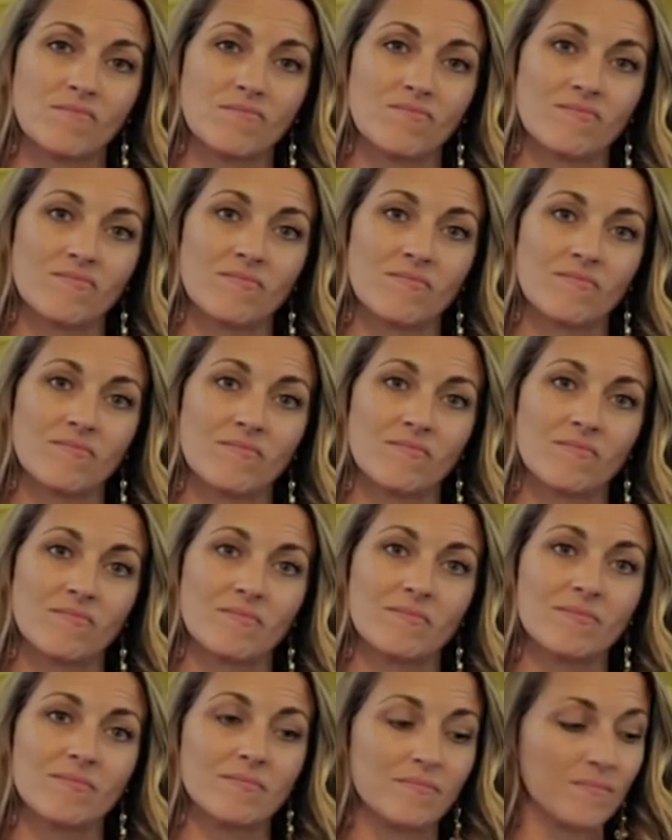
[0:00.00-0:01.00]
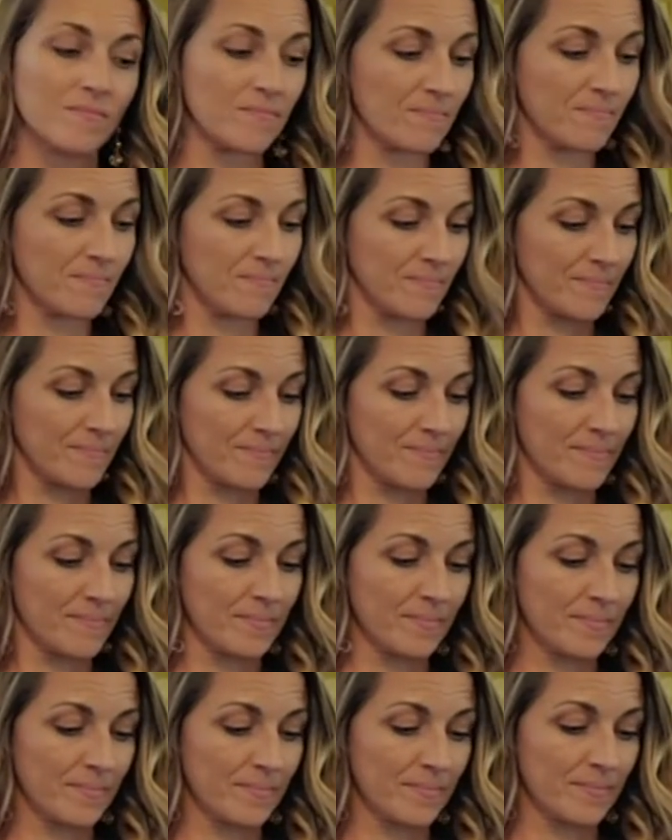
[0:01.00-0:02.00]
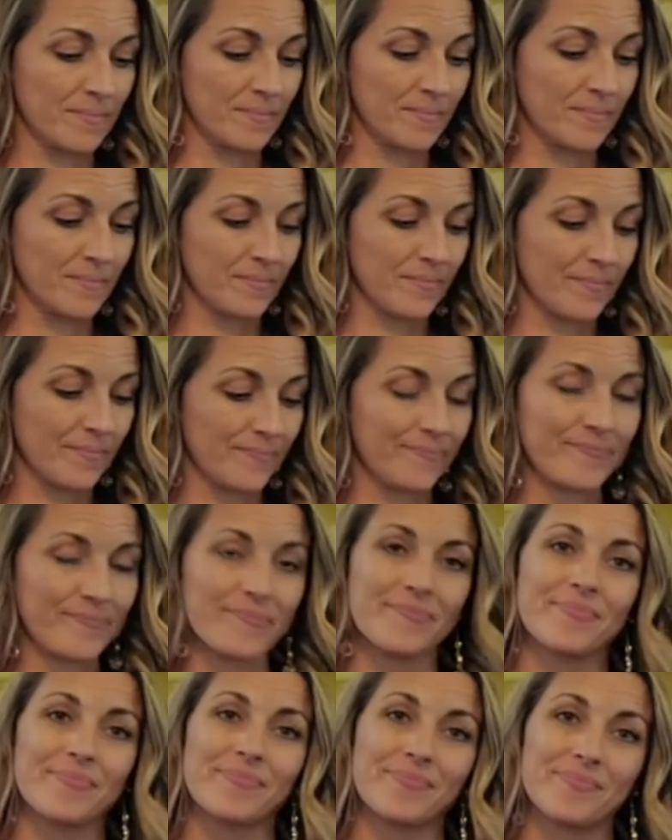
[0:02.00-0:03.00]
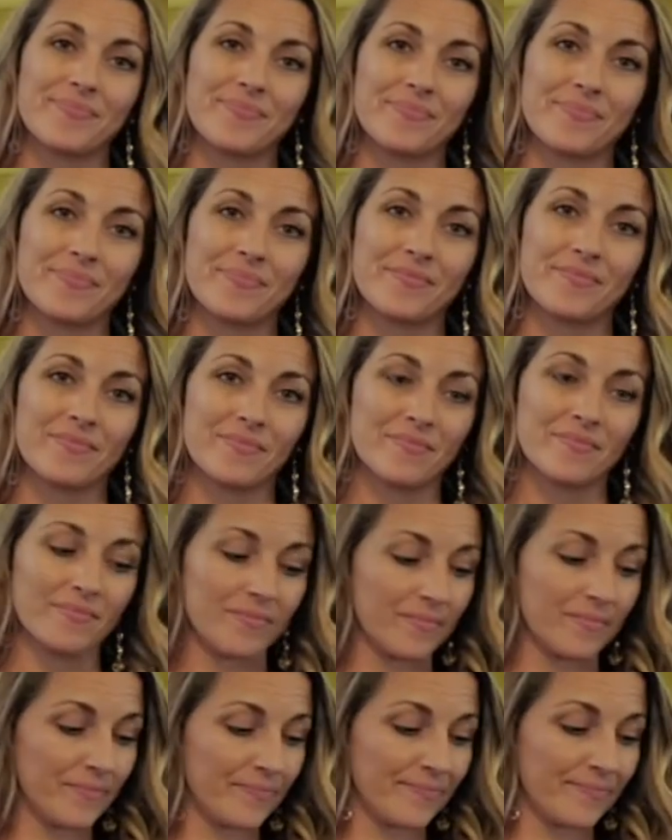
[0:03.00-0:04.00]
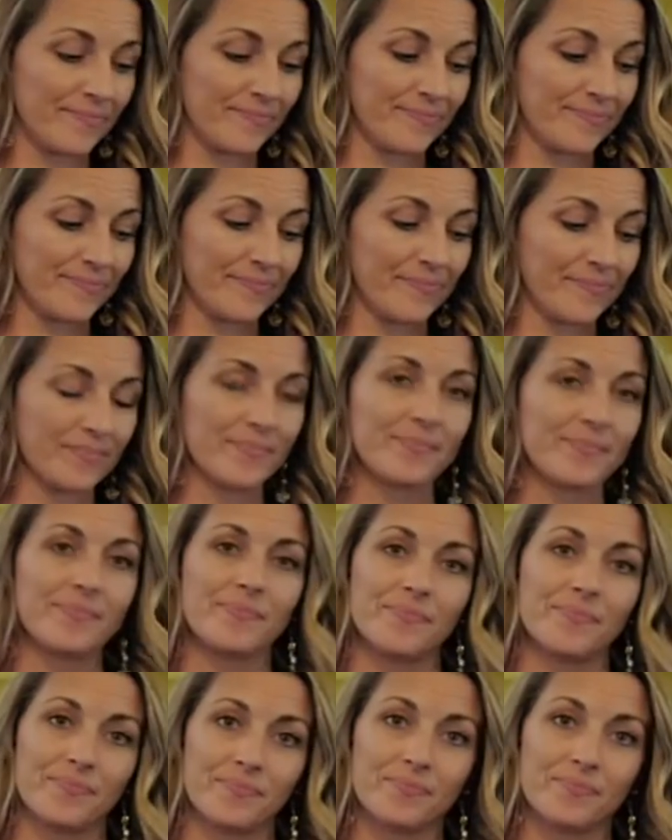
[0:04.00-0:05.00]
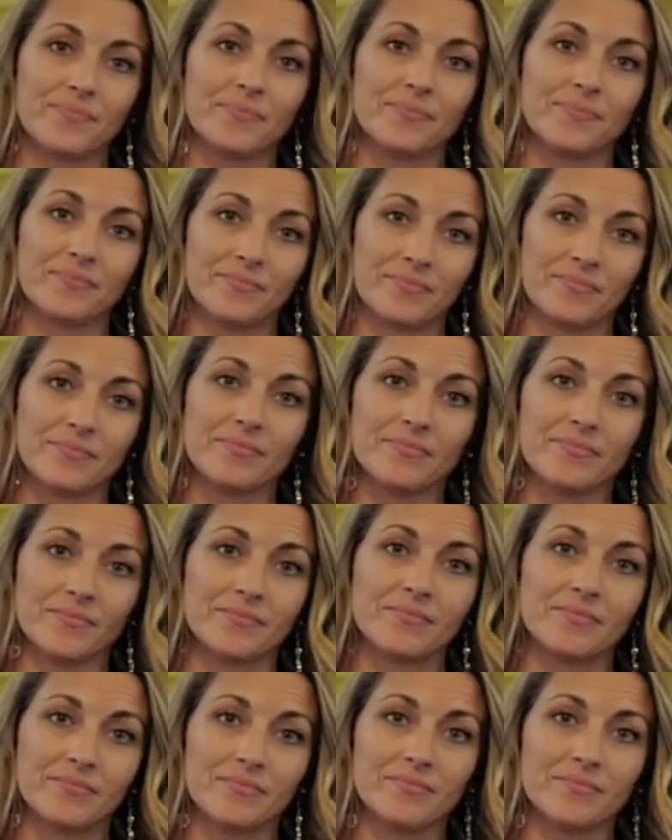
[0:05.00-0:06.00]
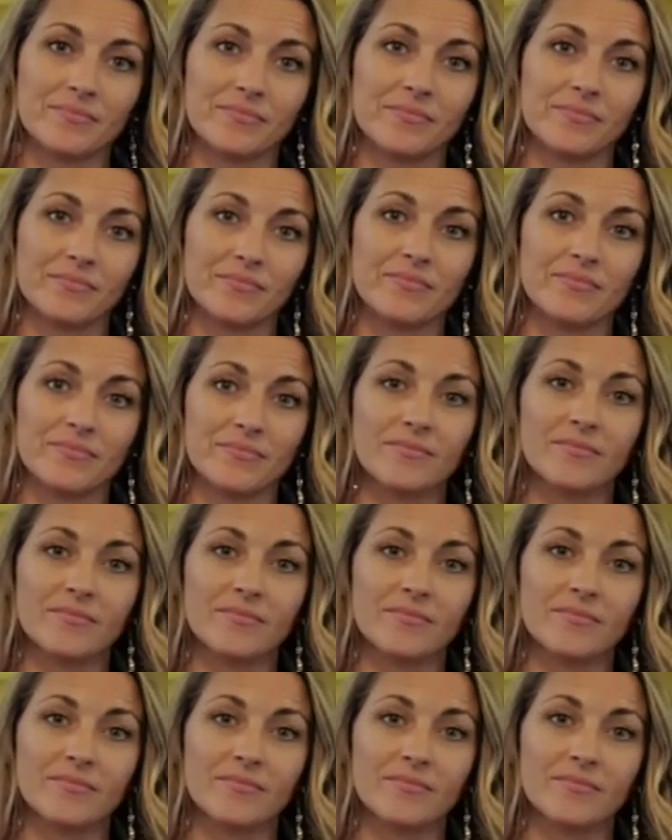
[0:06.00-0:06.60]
No words are spoken by the person on screen.